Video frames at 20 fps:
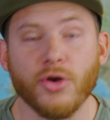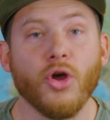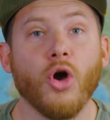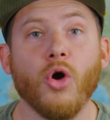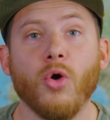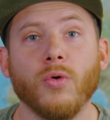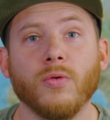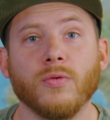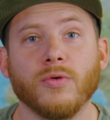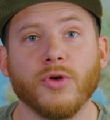
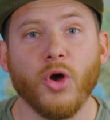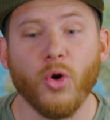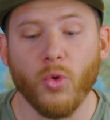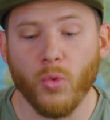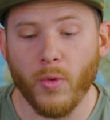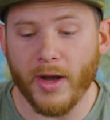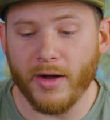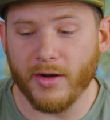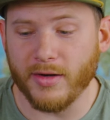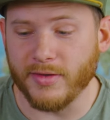no
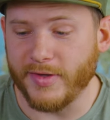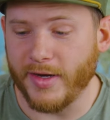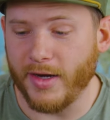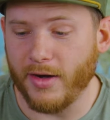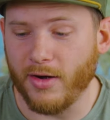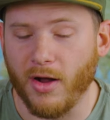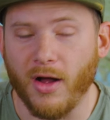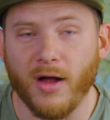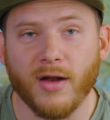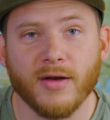wear and
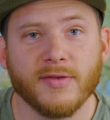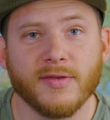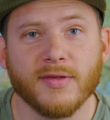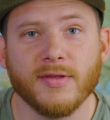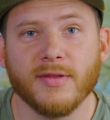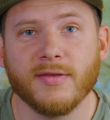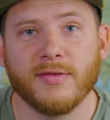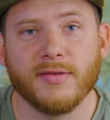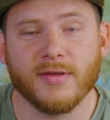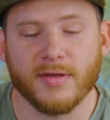tear.
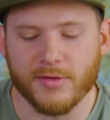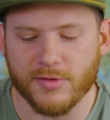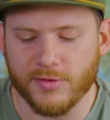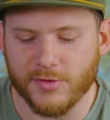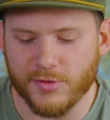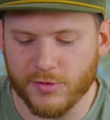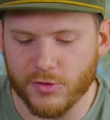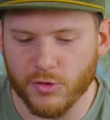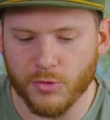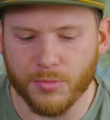Honestly, this thing is
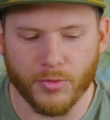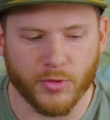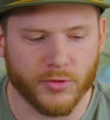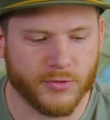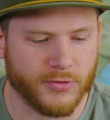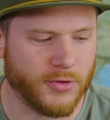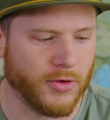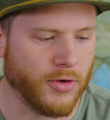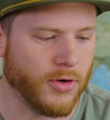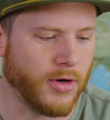super
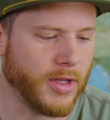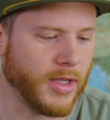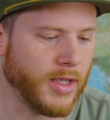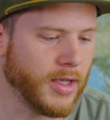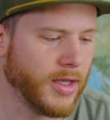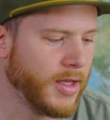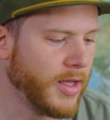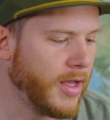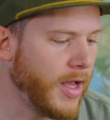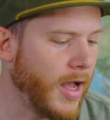sturdy.
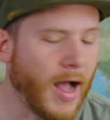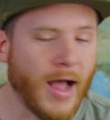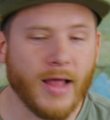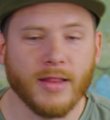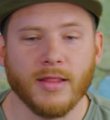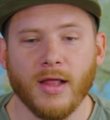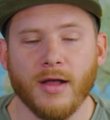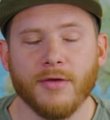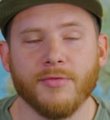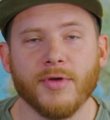I
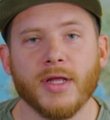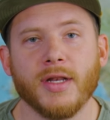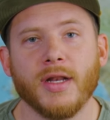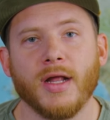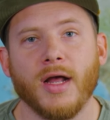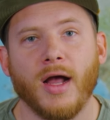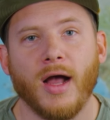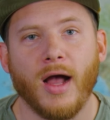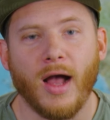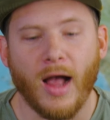love it.
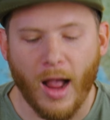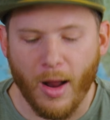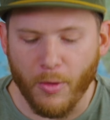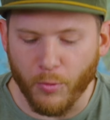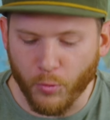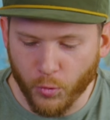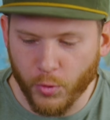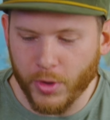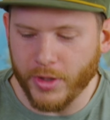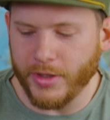I
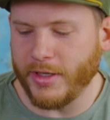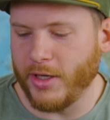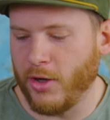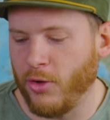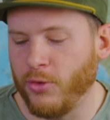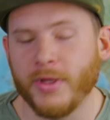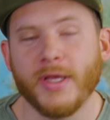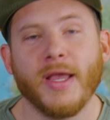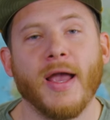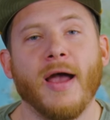really
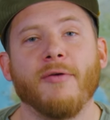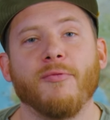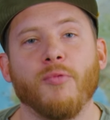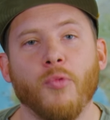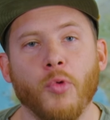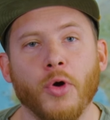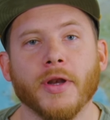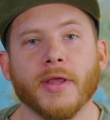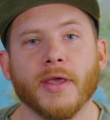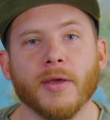only have one